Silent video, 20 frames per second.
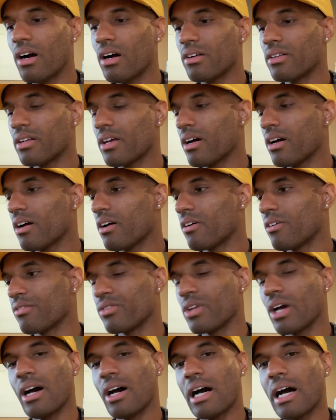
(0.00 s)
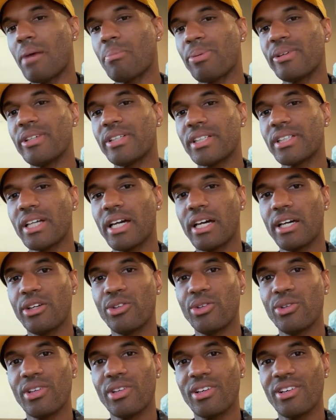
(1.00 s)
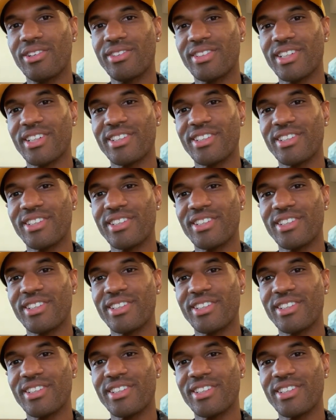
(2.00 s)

Oh no, uh, I appreciate you know